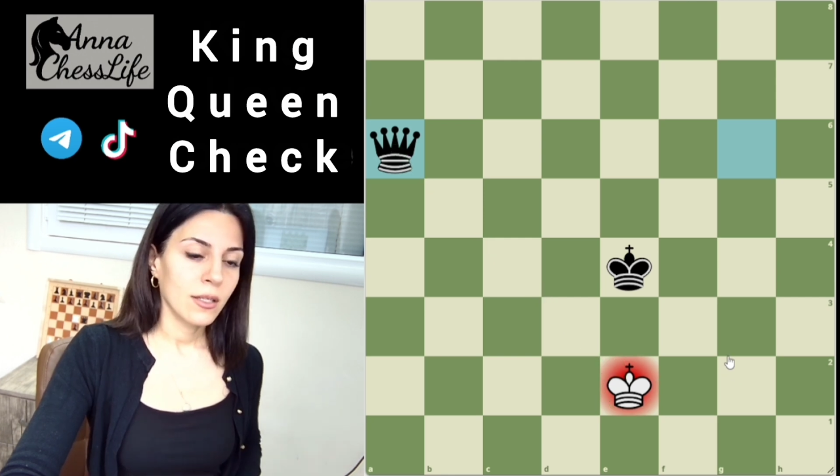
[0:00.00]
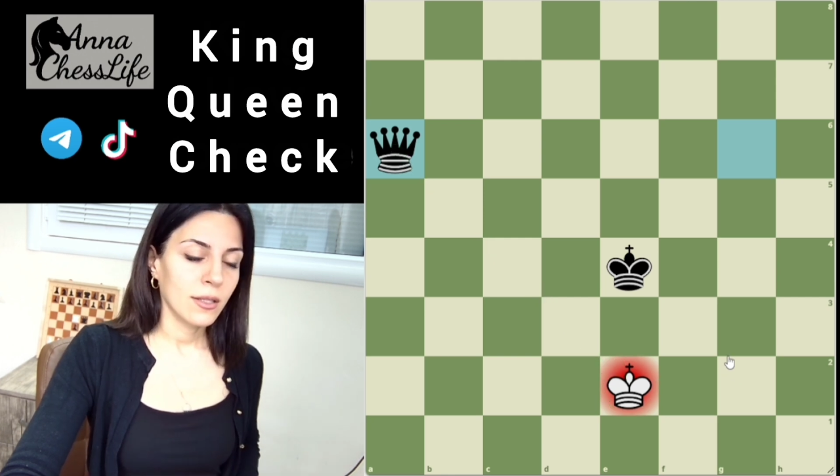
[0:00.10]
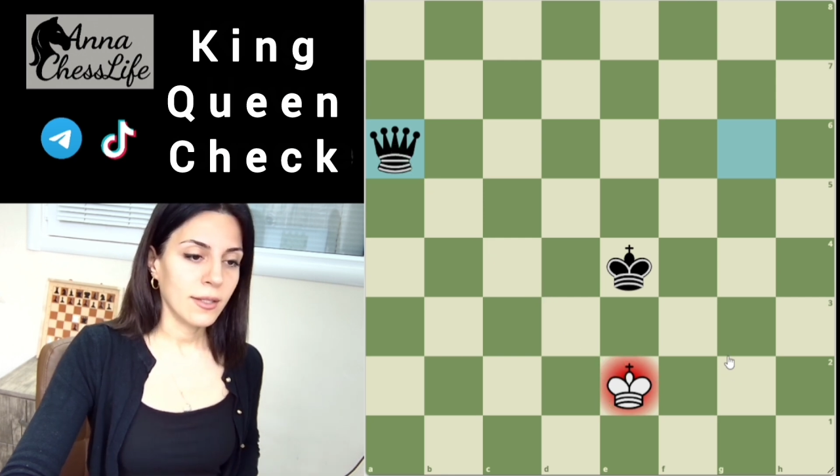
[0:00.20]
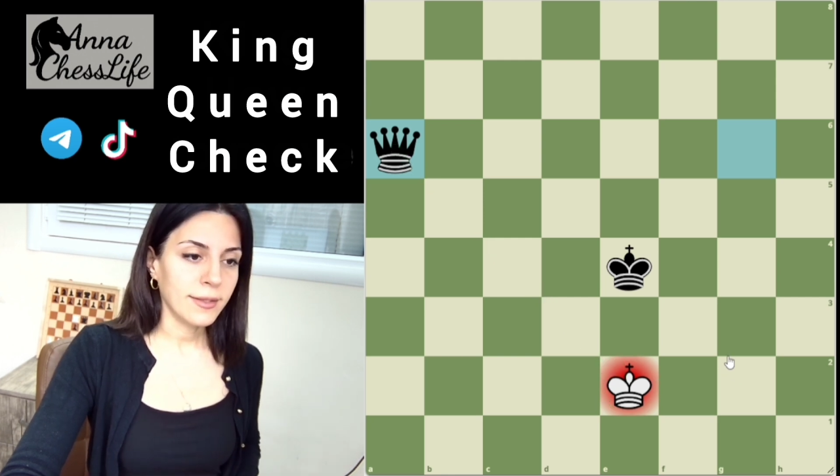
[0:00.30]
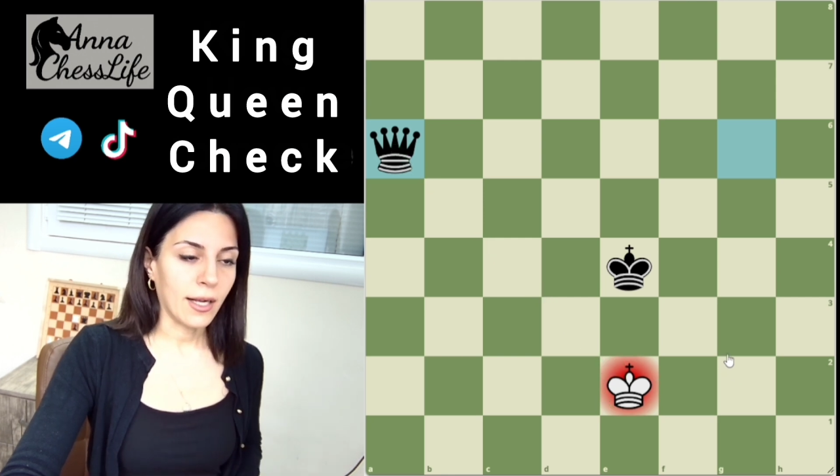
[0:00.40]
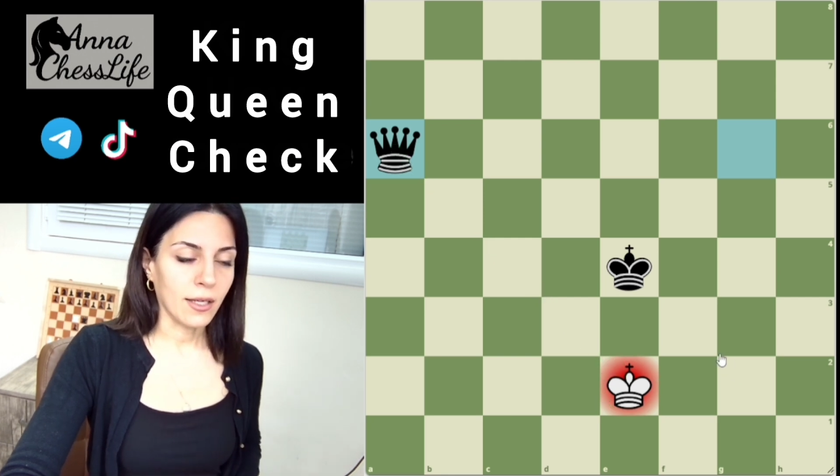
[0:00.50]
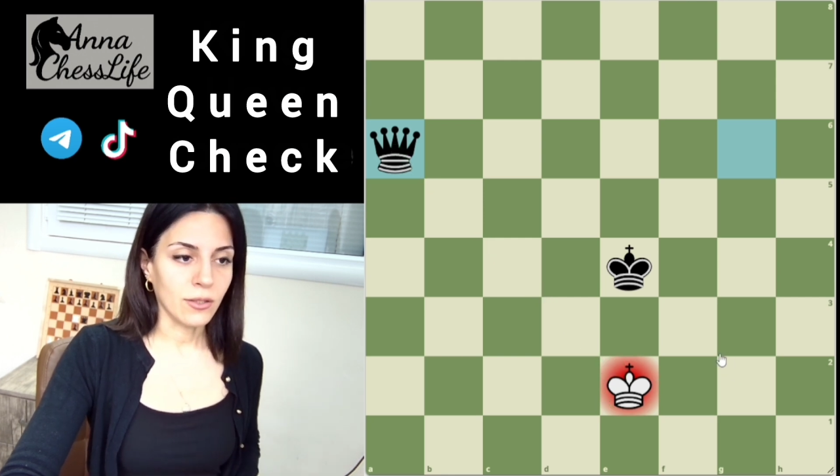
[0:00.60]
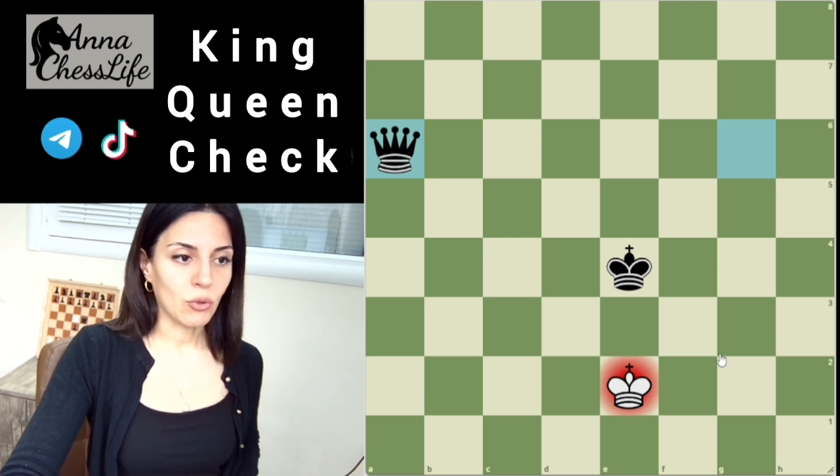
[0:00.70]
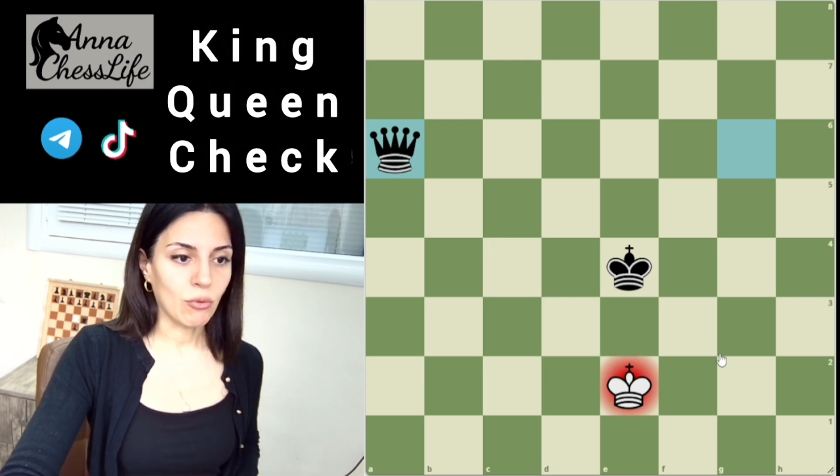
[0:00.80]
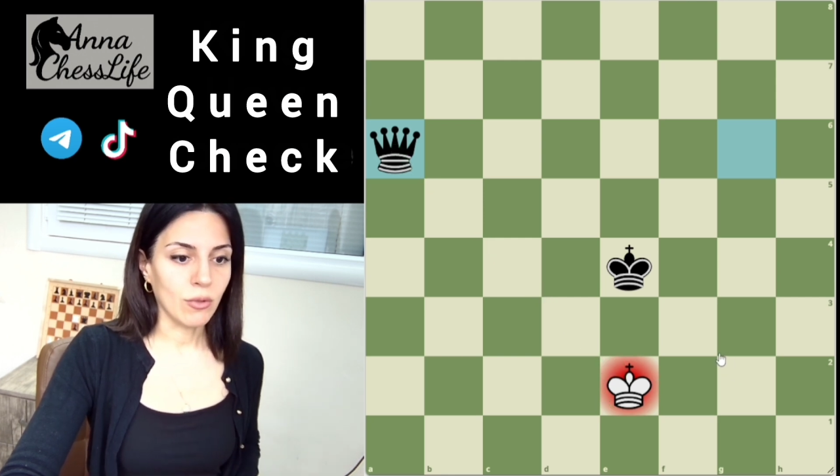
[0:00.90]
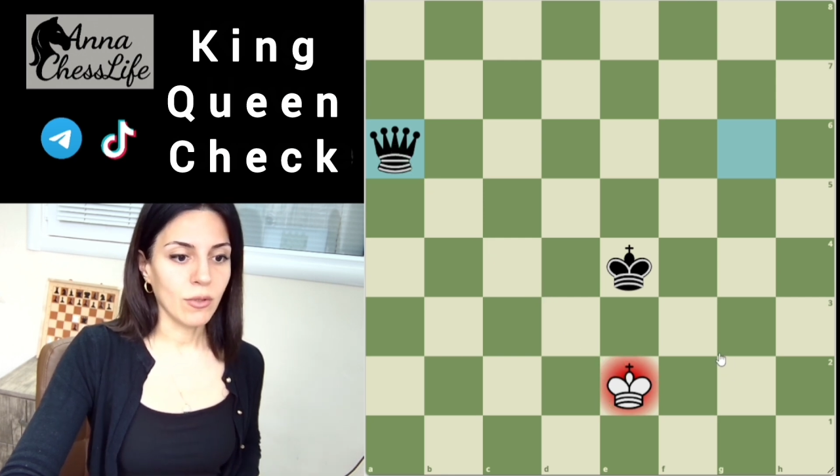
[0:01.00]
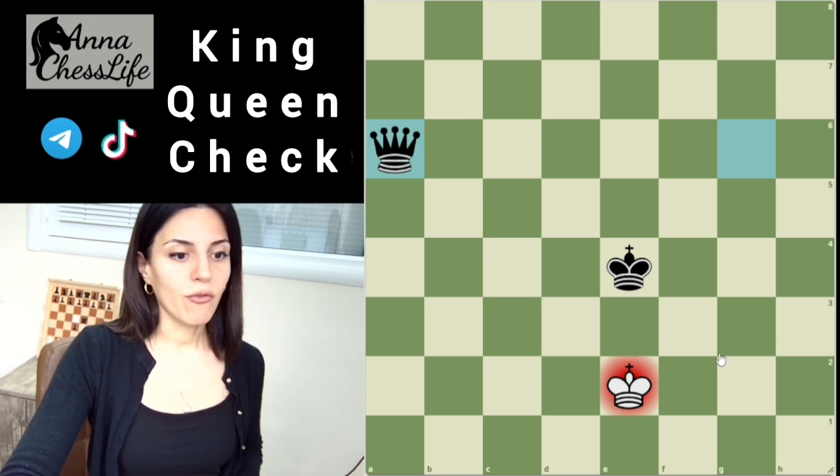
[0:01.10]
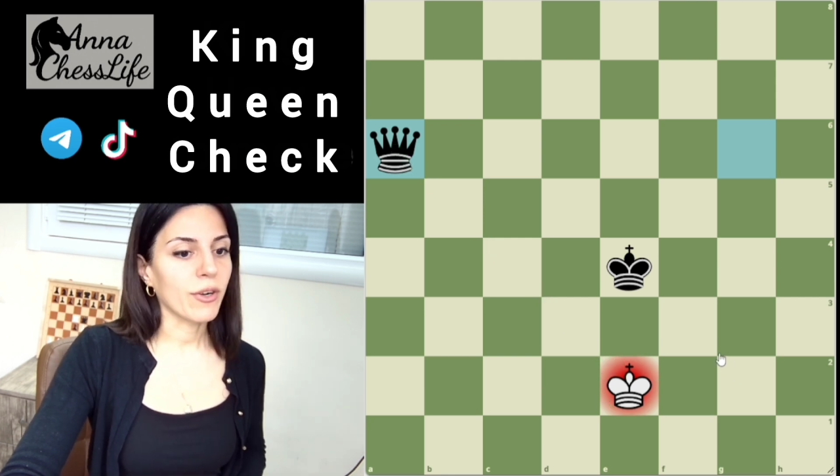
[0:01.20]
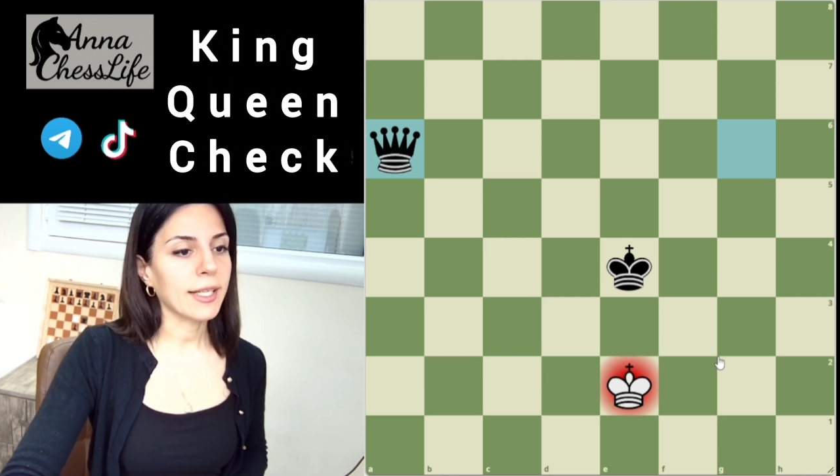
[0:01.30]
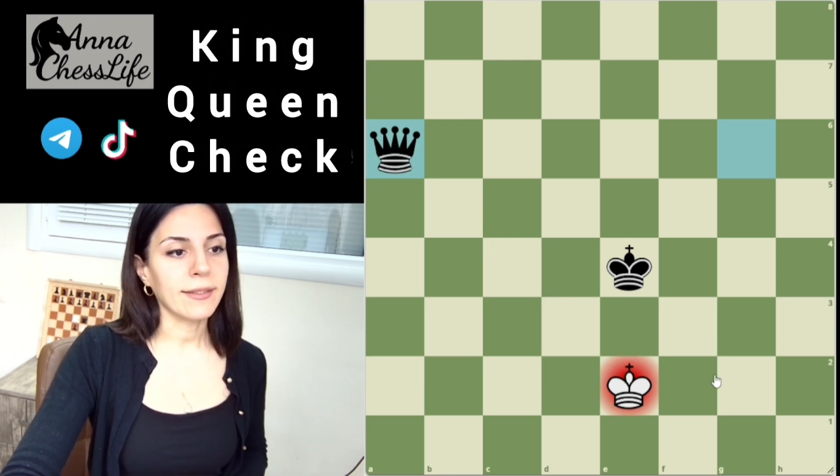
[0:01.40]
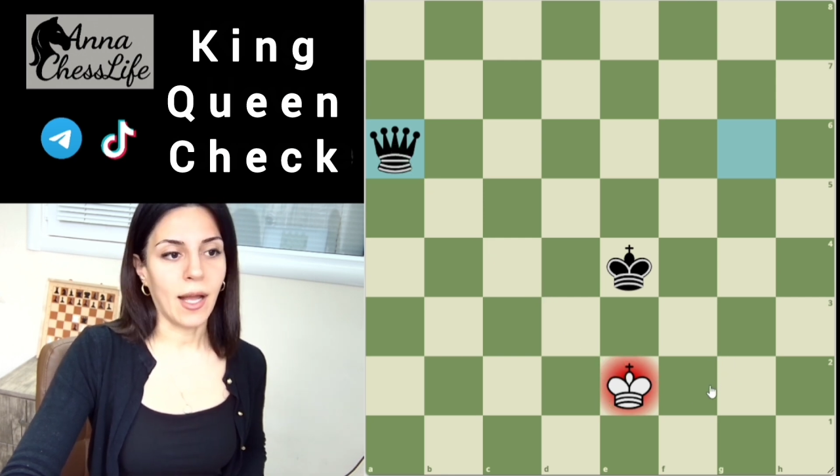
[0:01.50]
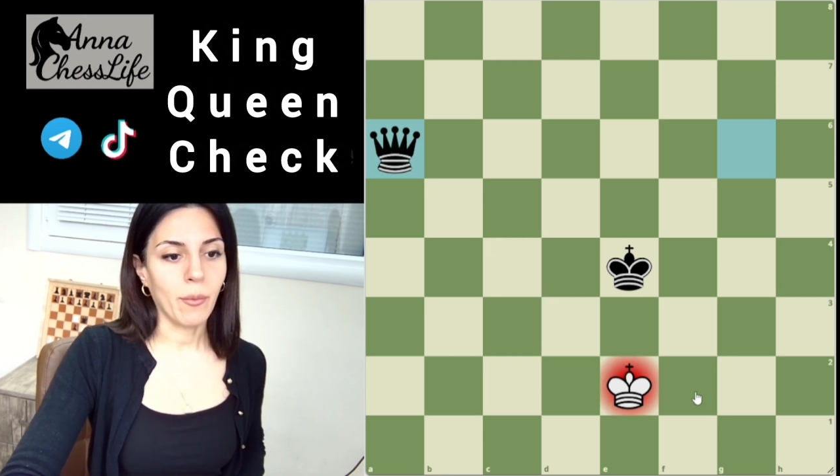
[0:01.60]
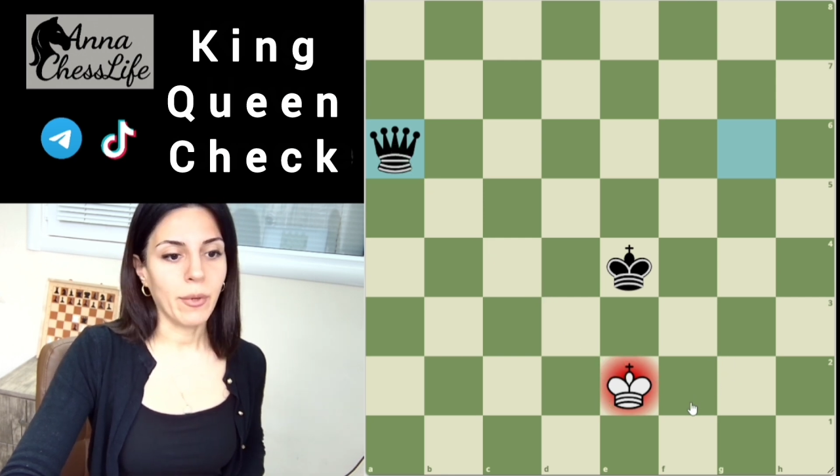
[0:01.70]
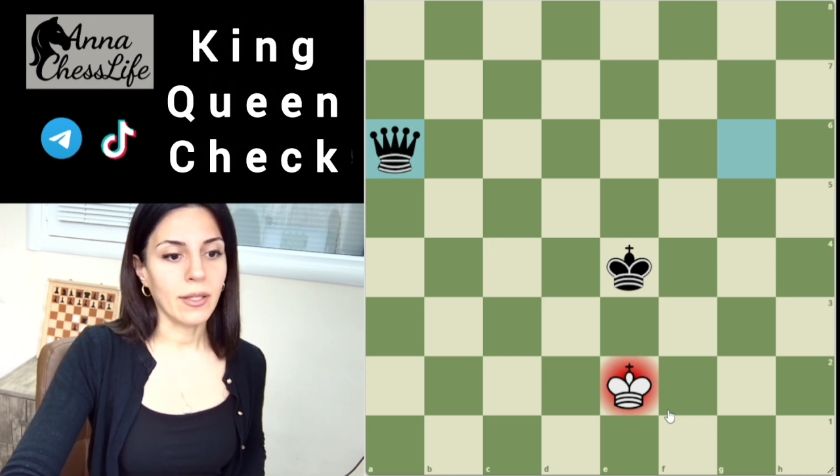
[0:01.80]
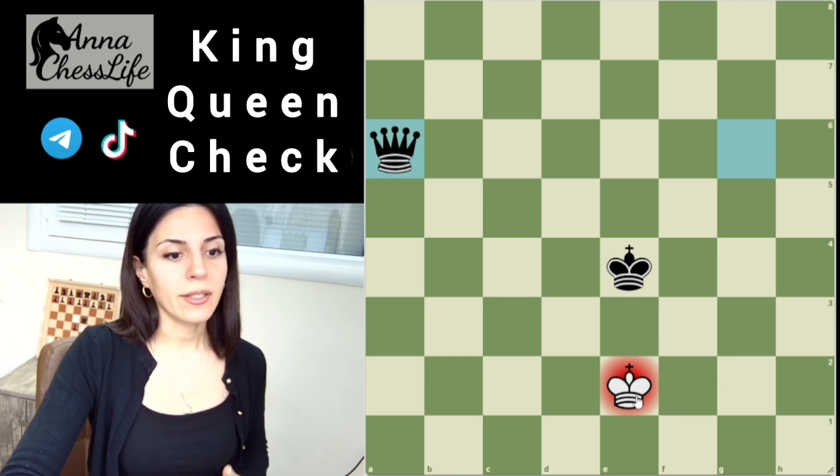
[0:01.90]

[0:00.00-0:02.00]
The second rule, for example,